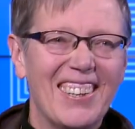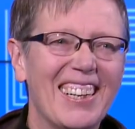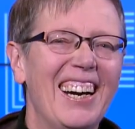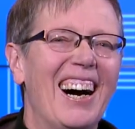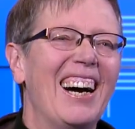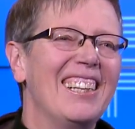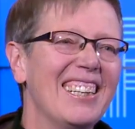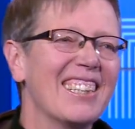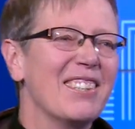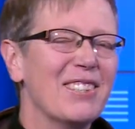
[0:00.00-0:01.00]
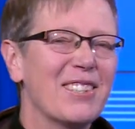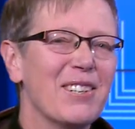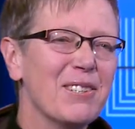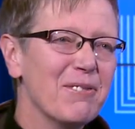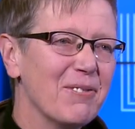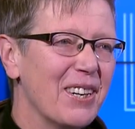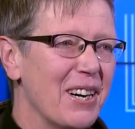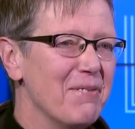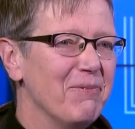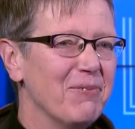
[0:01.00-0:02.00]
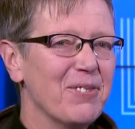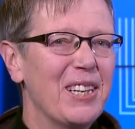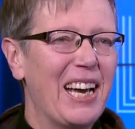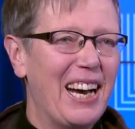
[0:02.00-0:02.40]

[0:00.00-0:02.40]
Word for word: well, I think so. Um, we